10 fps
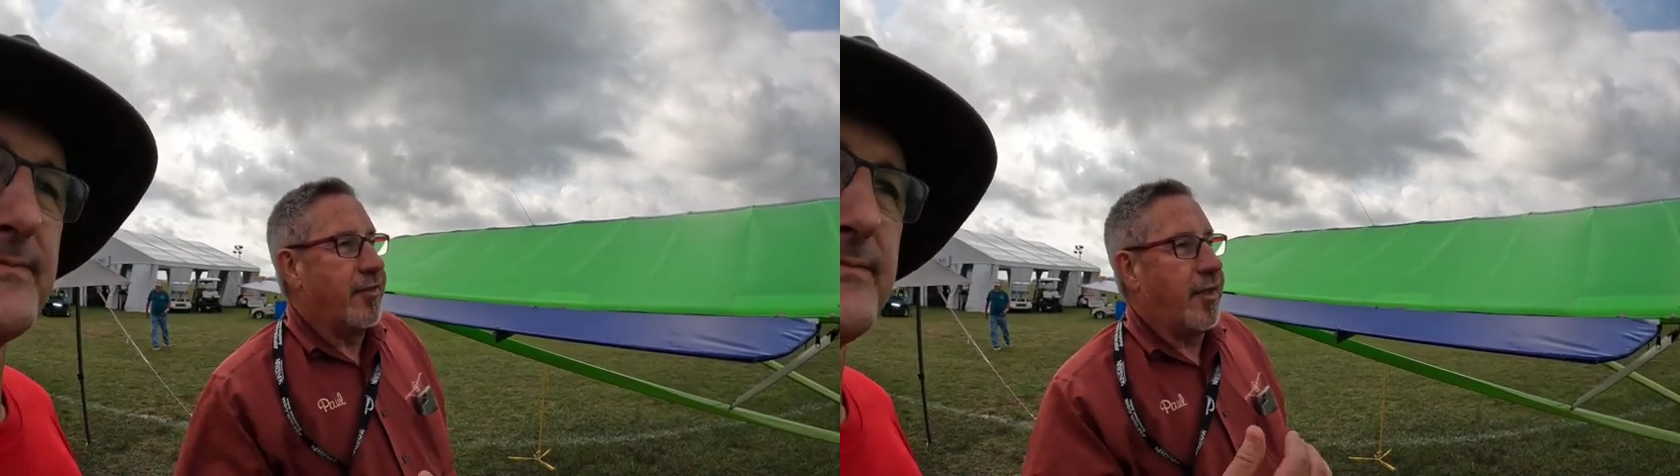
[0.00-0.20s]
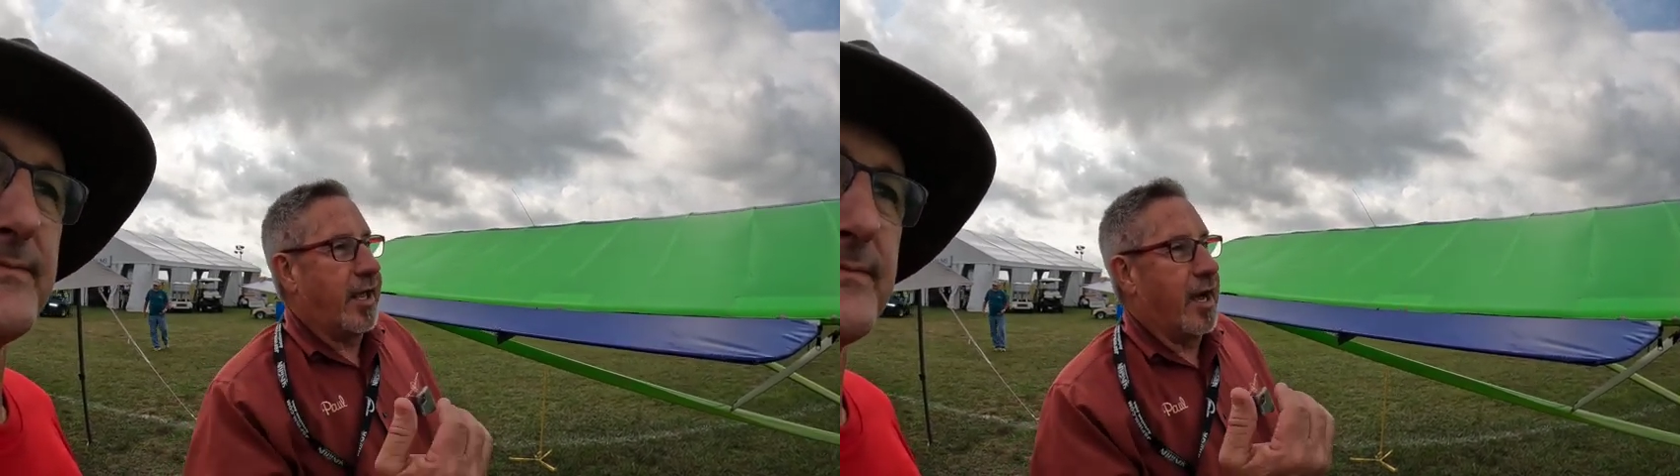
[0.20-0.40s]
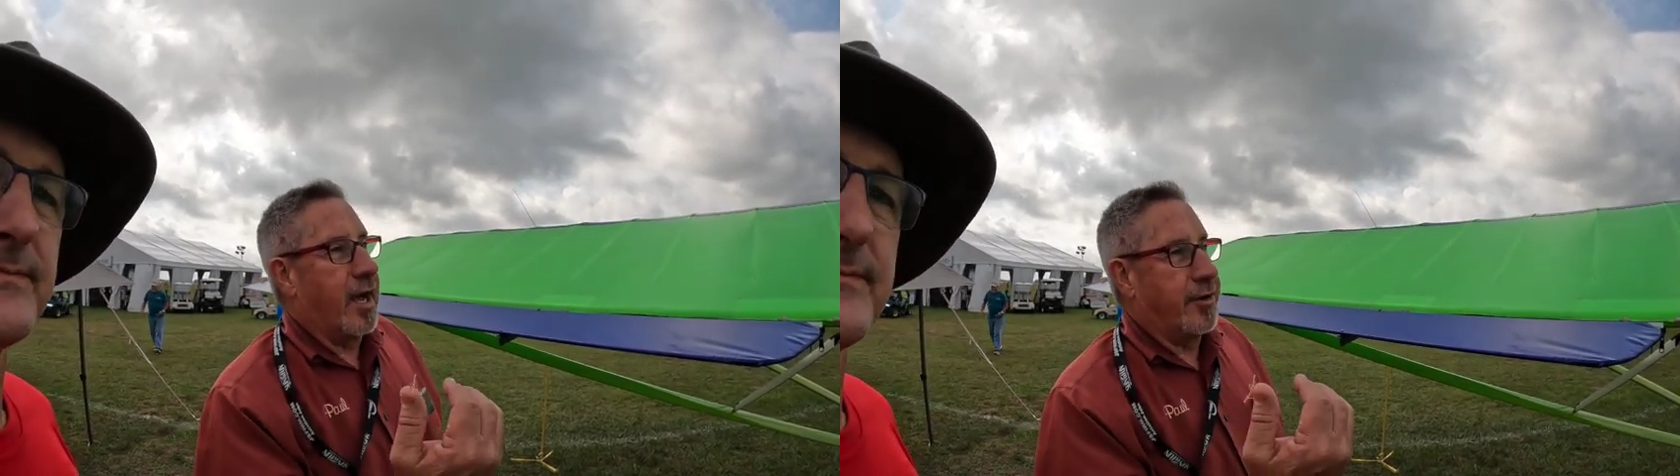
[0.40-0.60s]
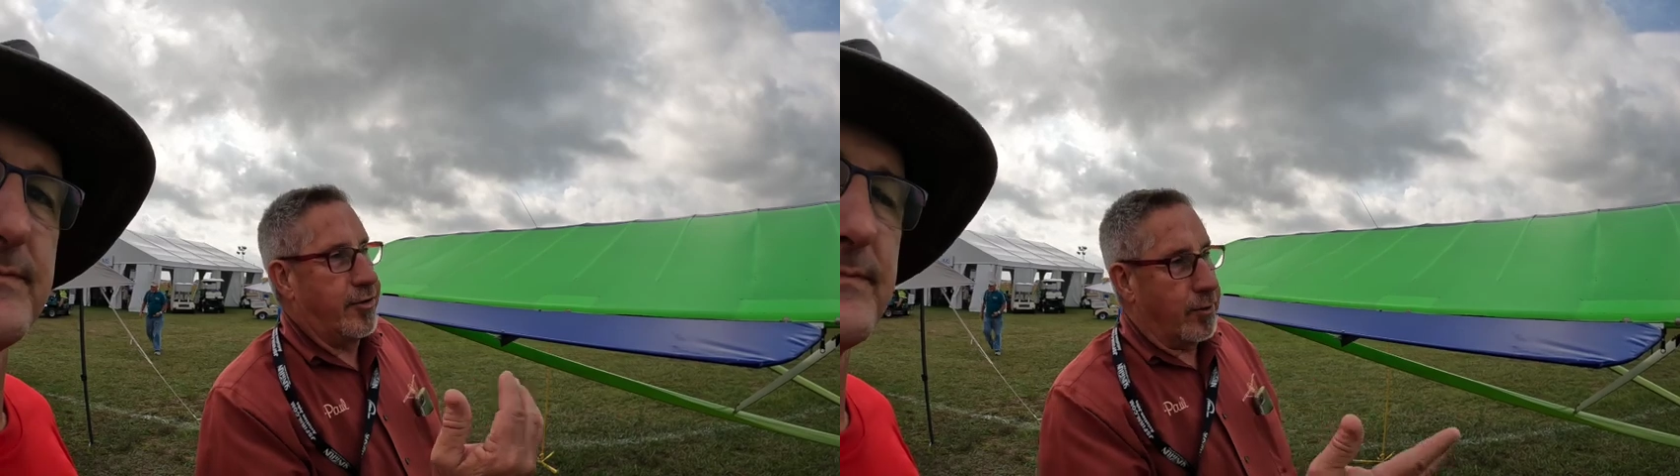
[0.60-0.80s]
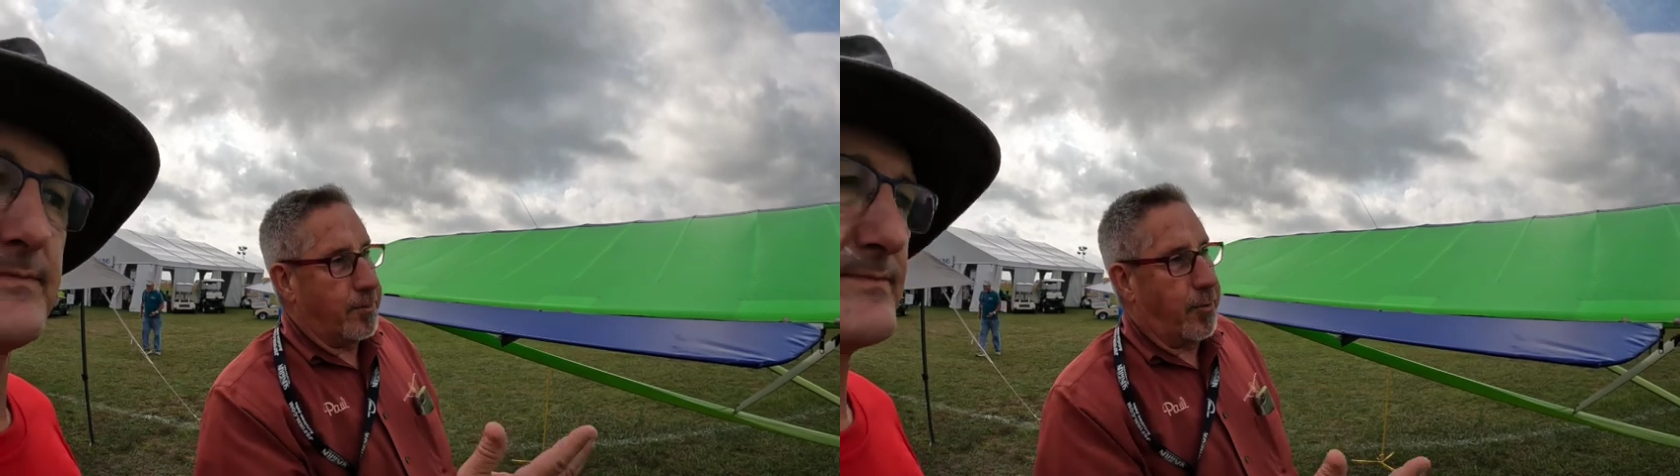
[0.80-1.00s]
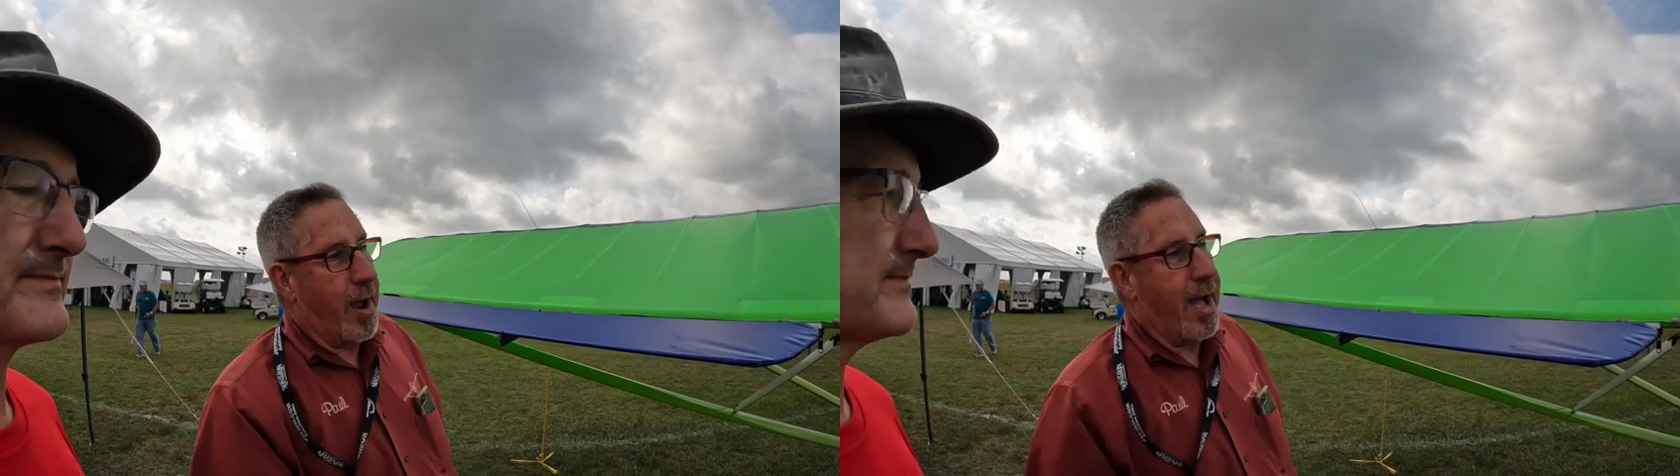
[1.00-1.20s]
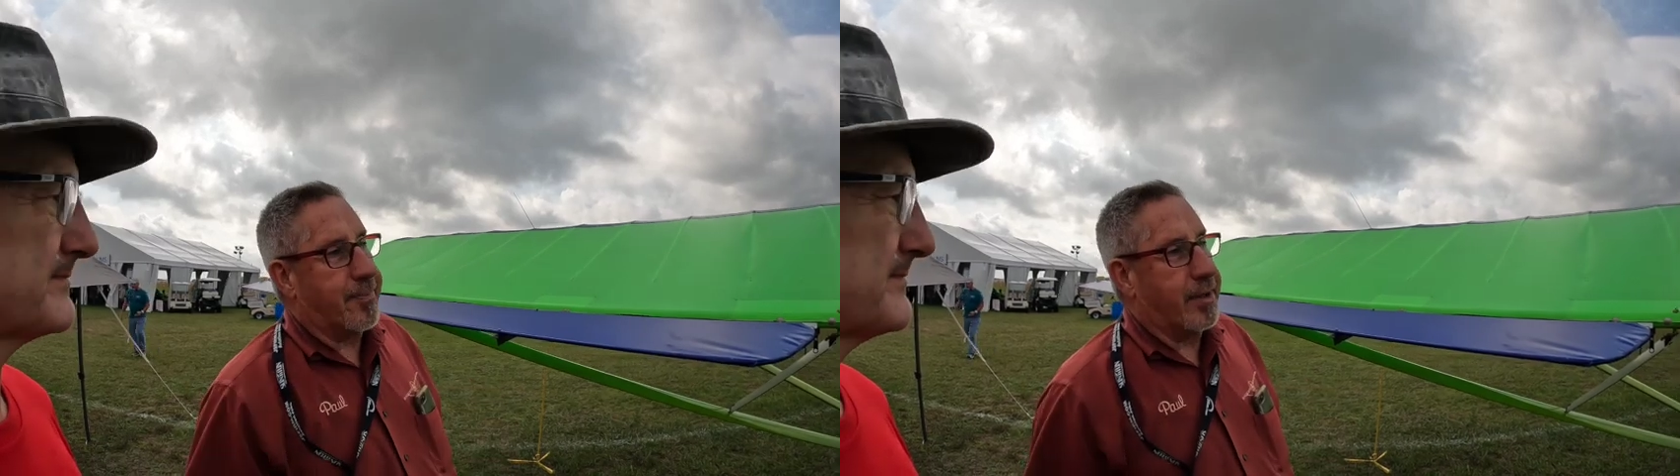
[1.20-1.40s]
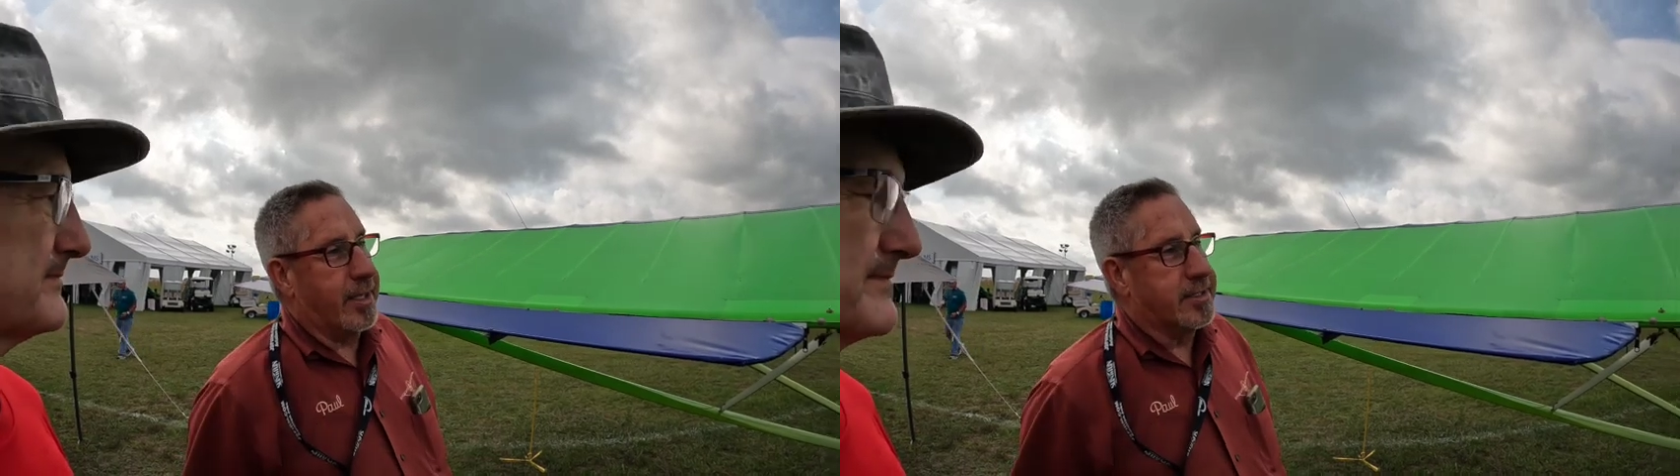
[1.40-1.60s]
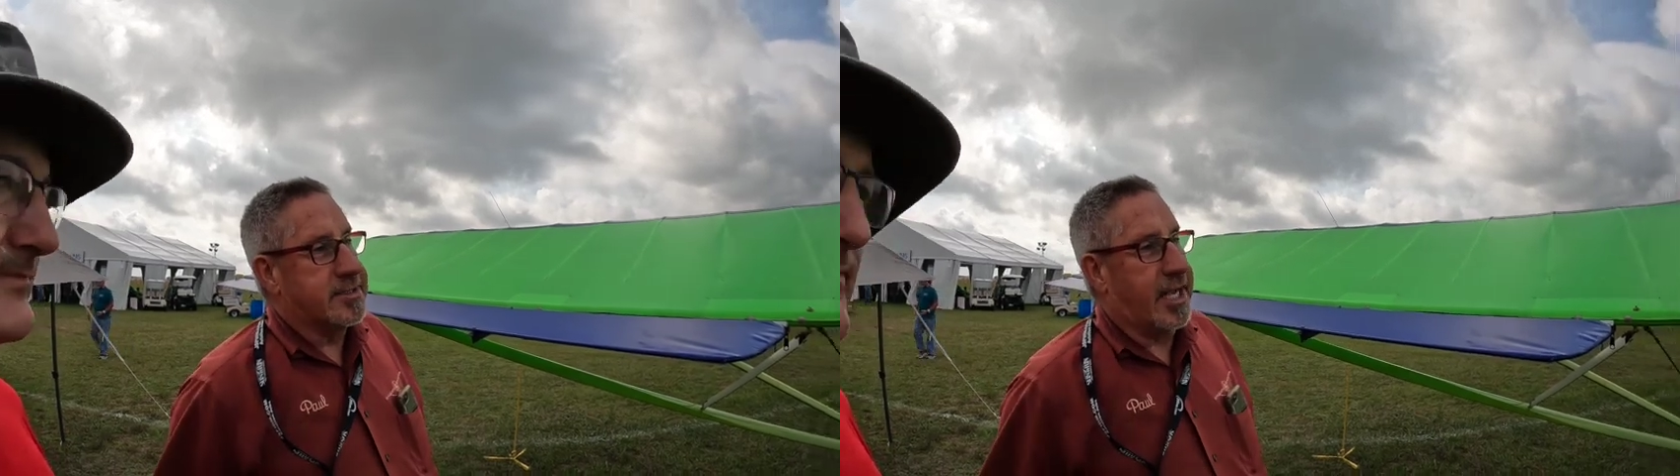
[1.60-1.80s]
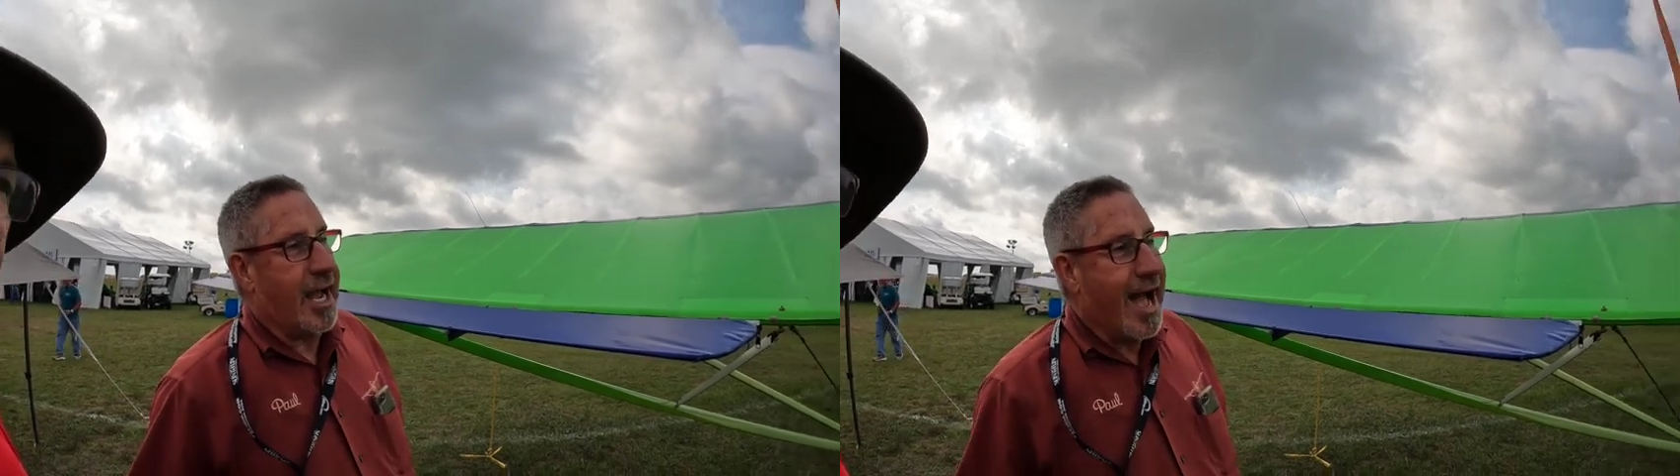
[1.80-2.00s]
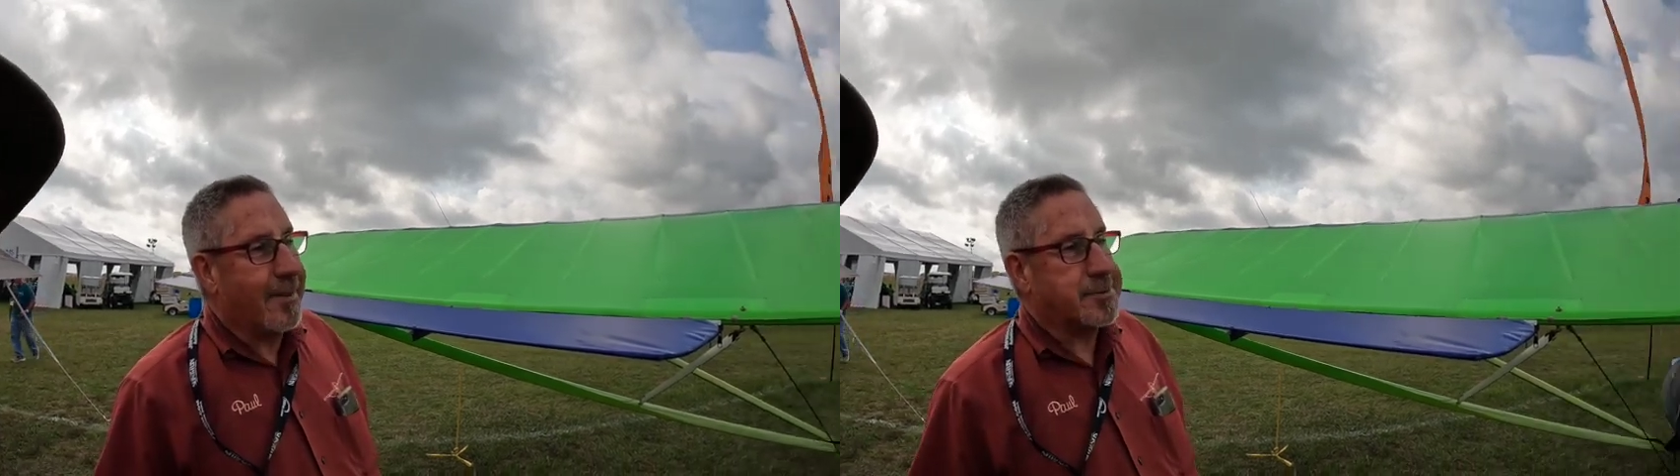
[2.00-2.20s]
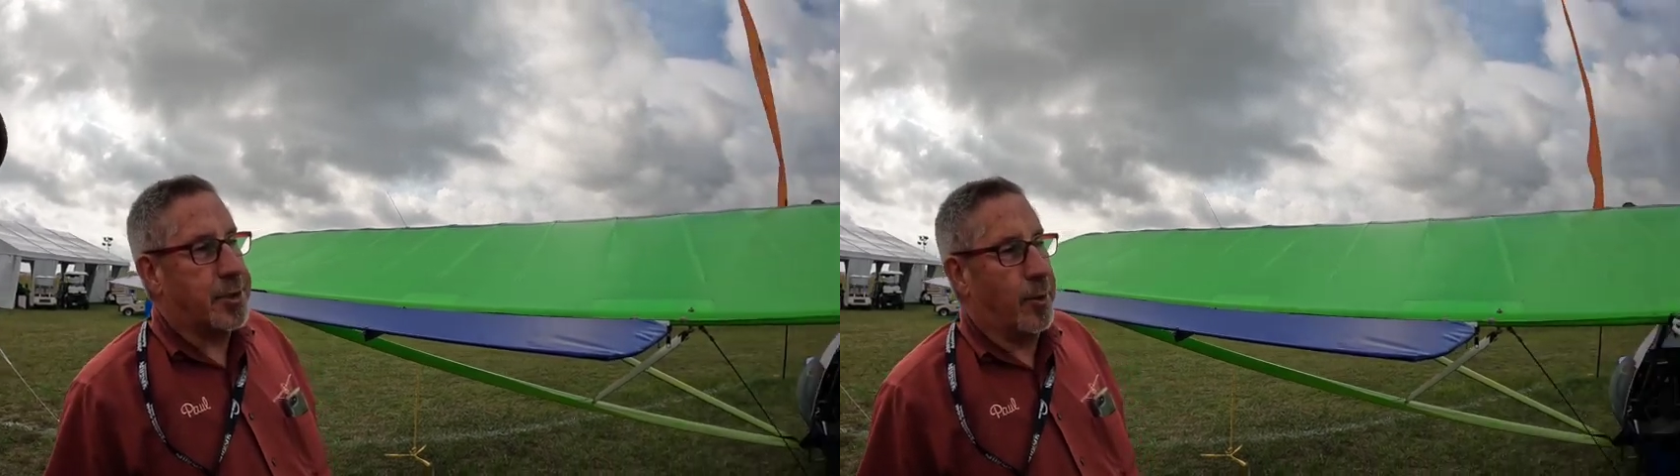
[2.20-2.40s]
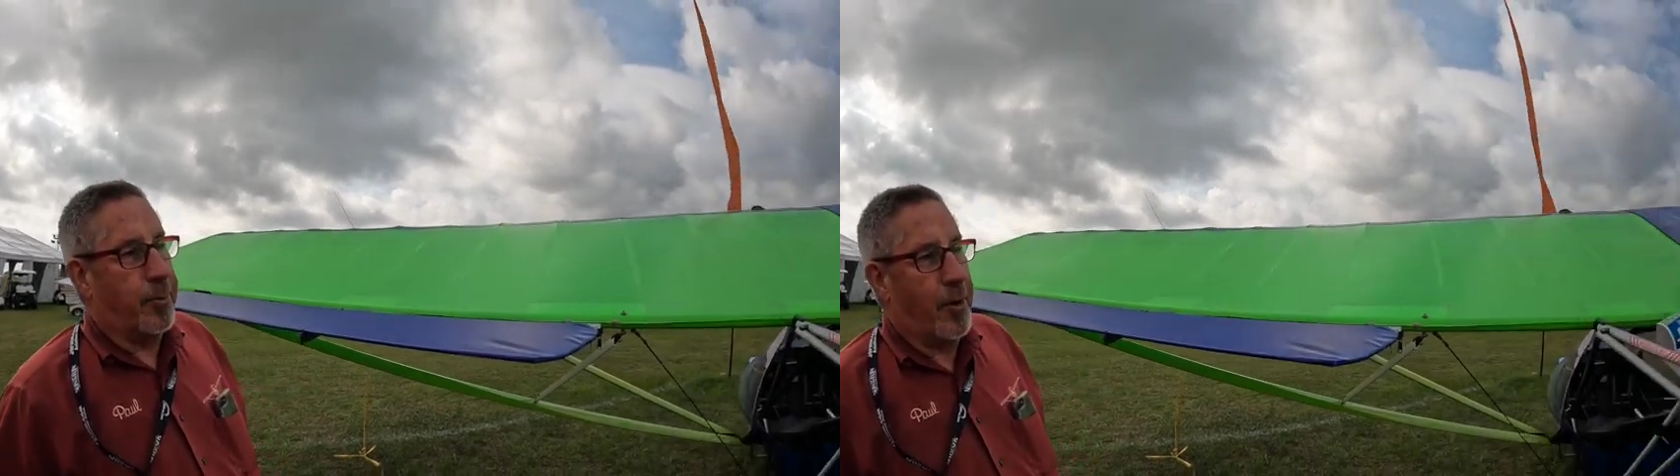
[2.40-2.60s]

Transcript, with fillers: The uh, Duc prop is a optional